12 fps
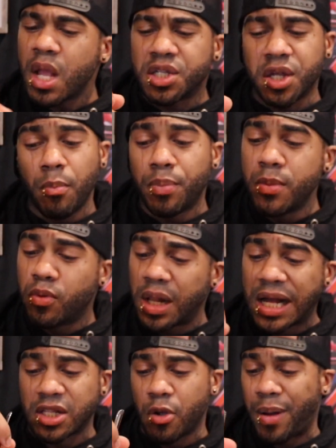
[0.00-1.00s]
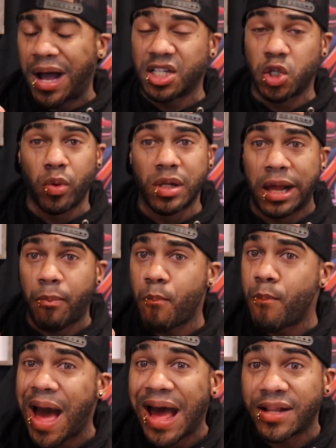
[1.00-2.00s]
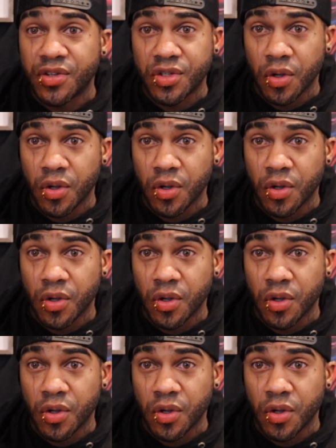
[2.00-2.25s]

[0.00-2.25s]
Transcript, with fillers: Some people like their pasta with like mad